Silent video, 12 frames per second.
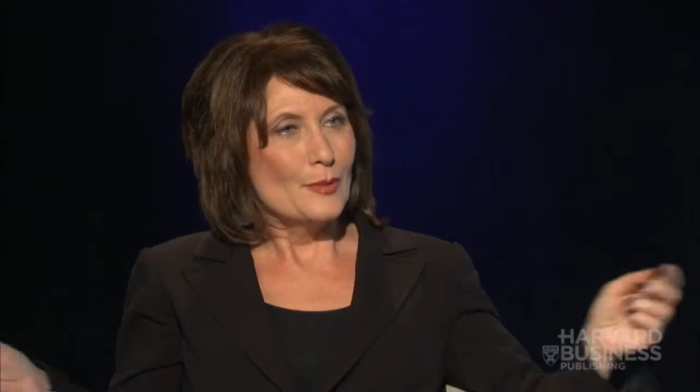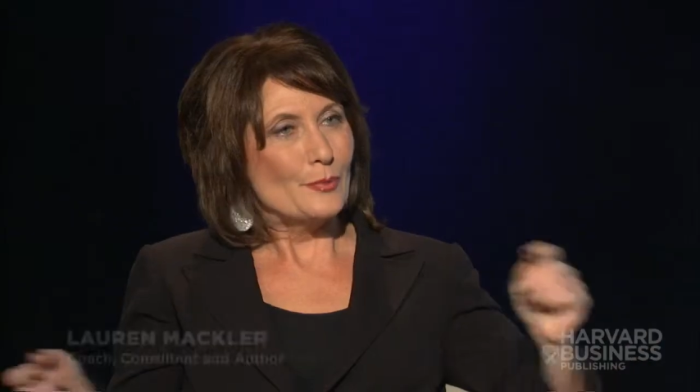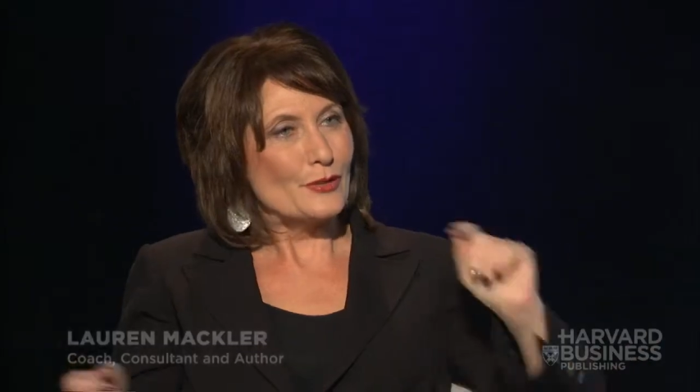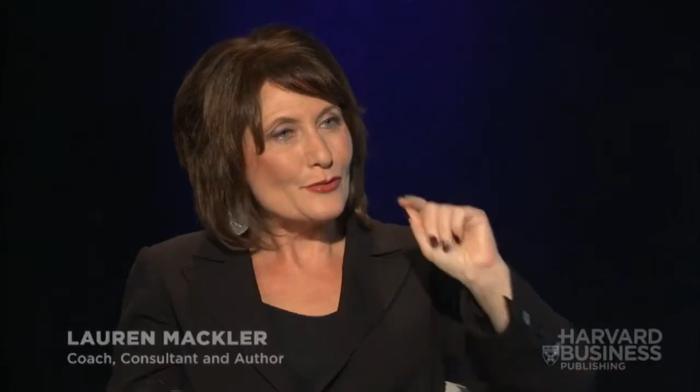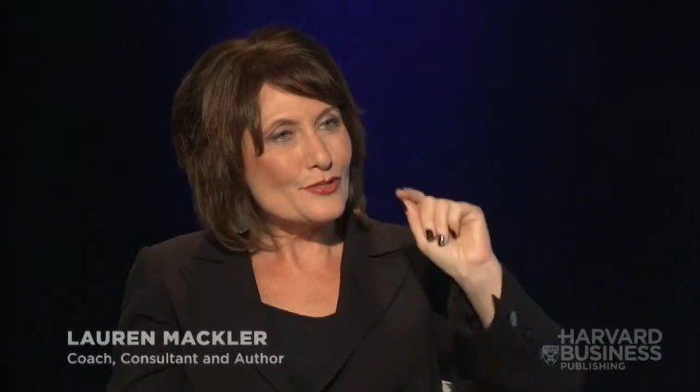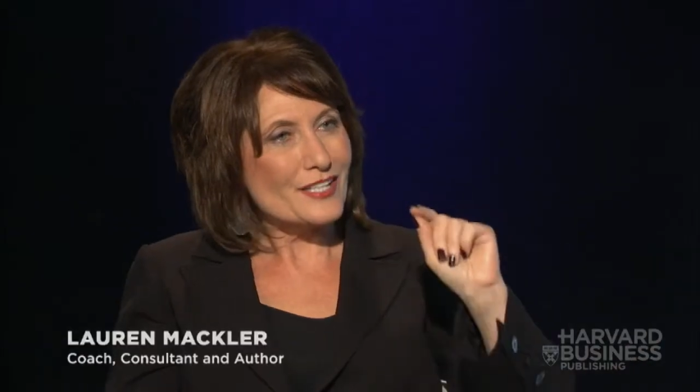
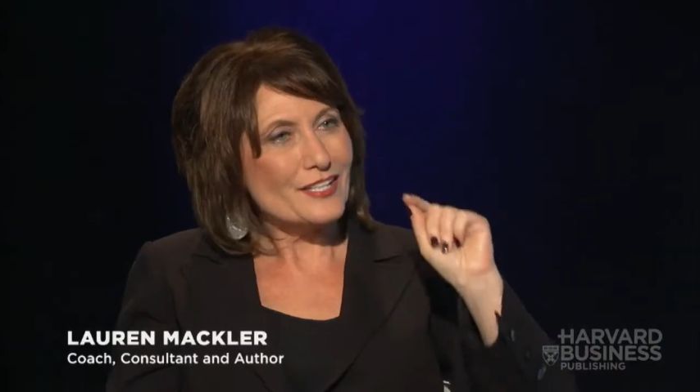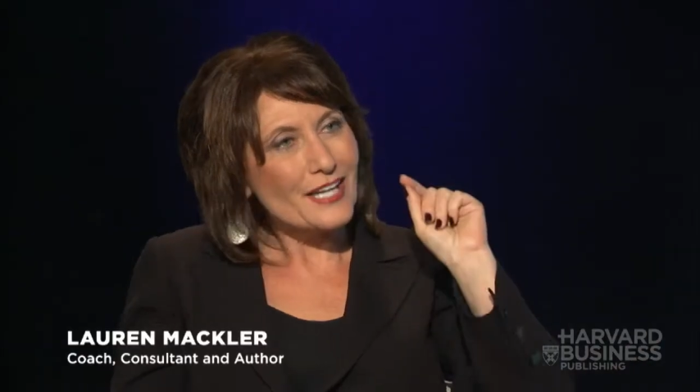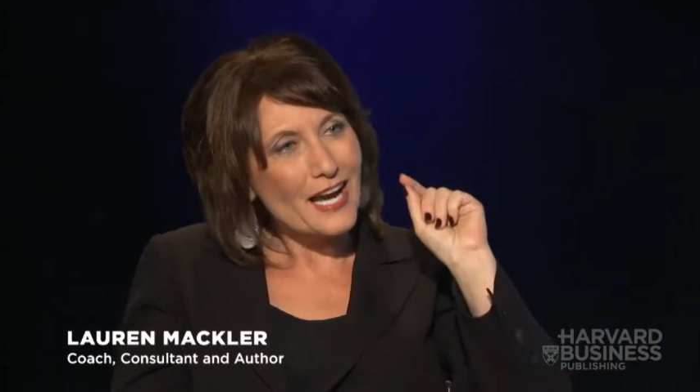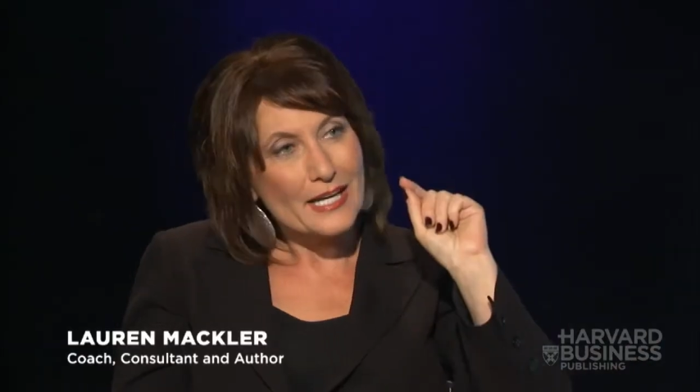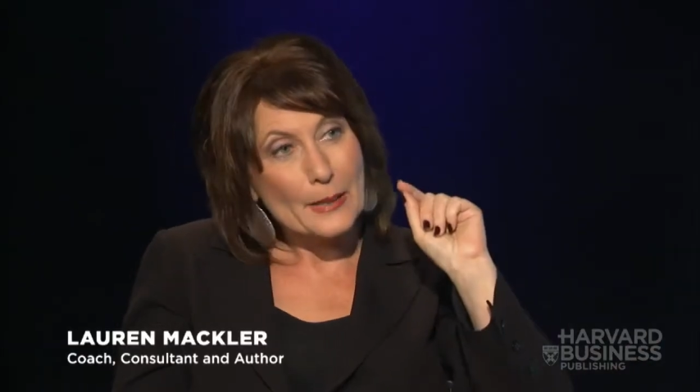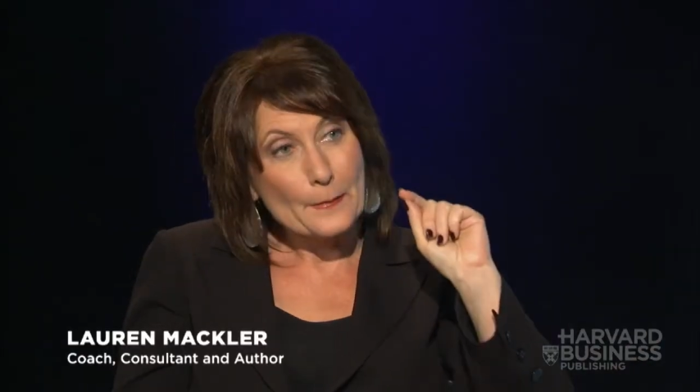But you said,
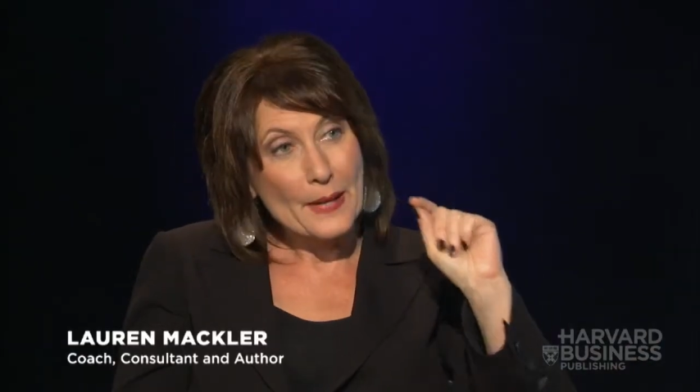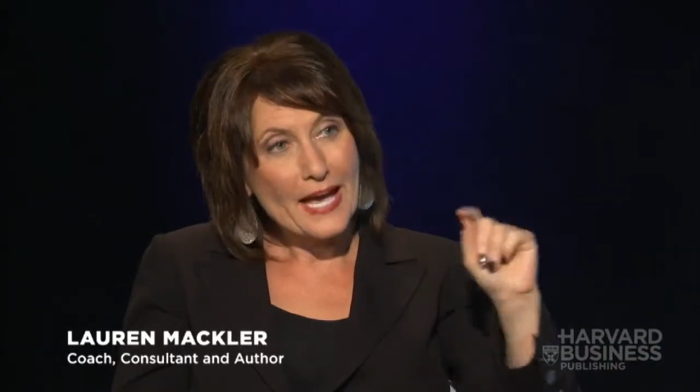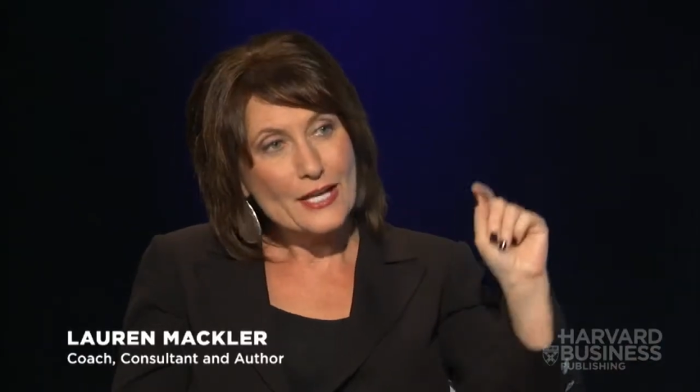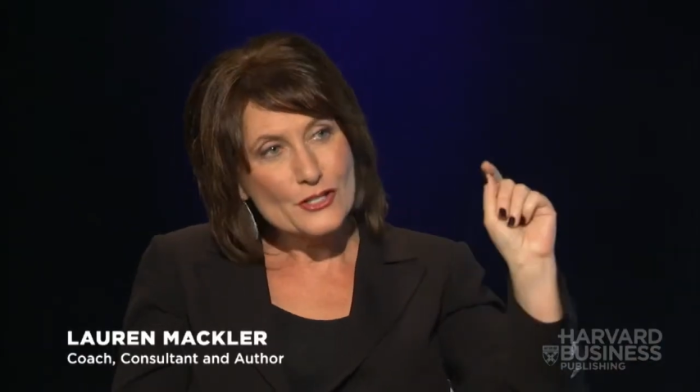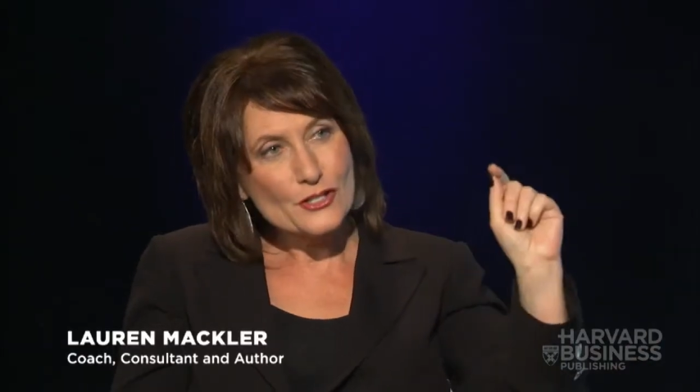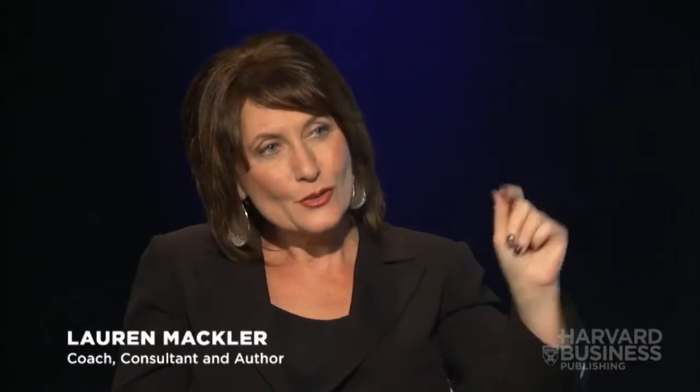I
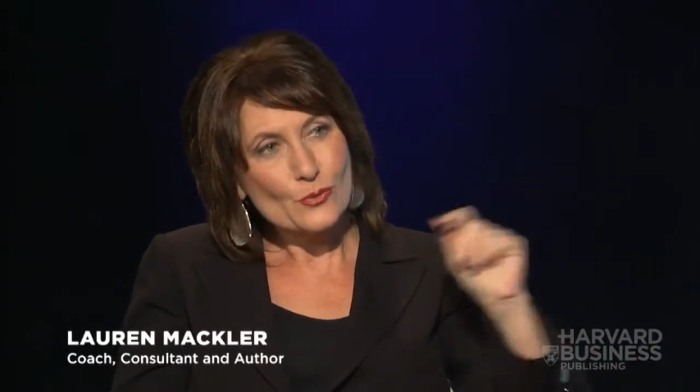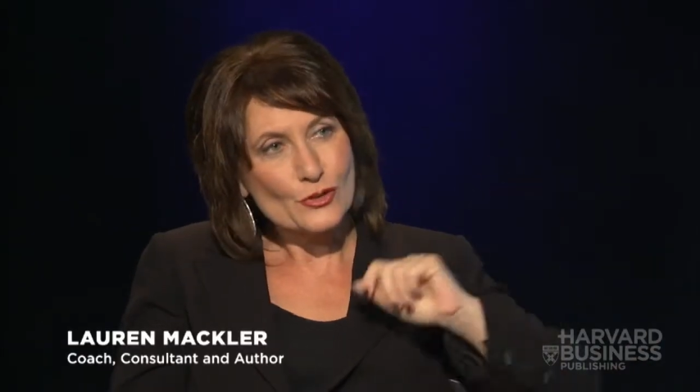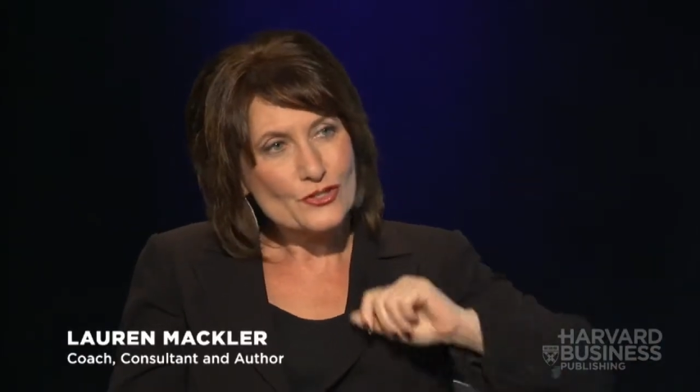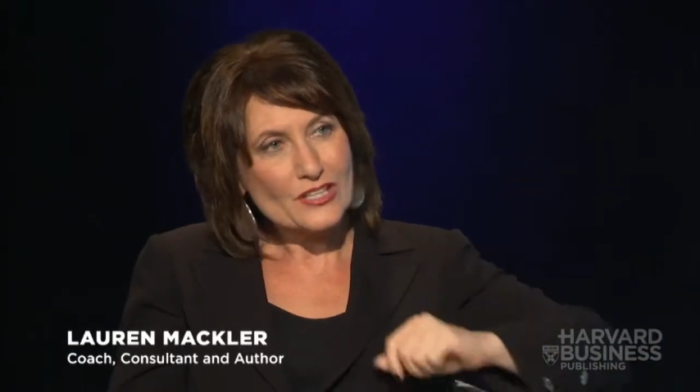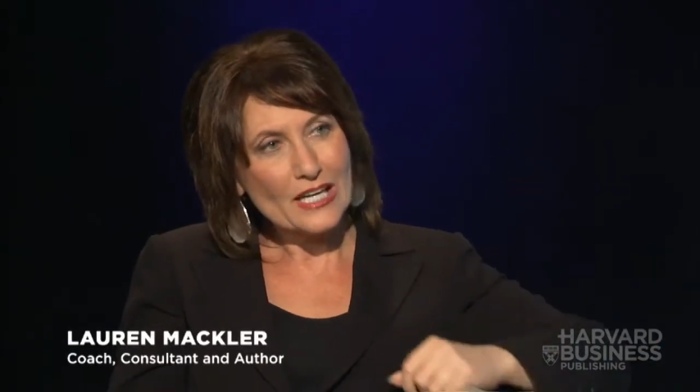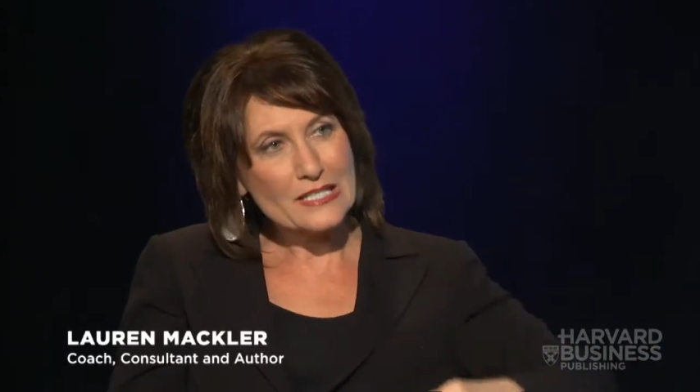imagine the
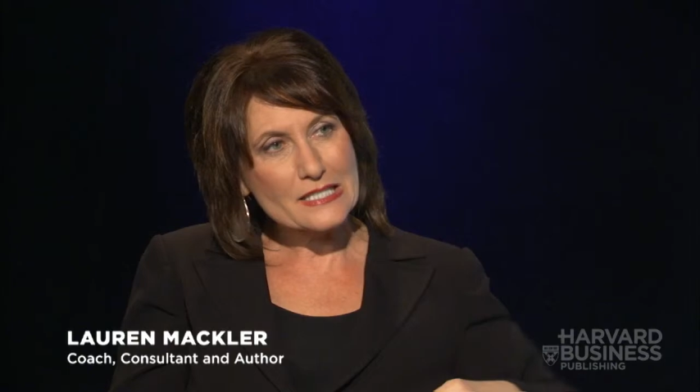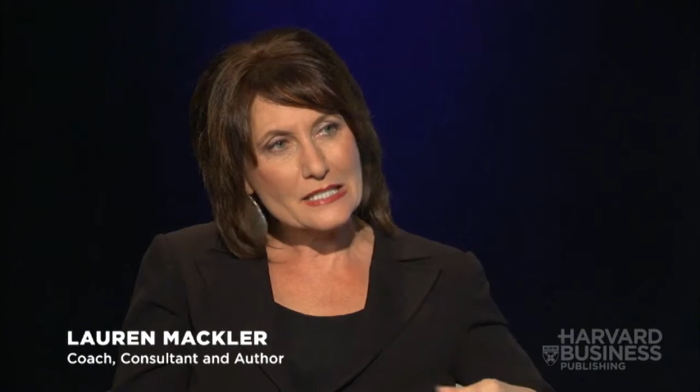worst case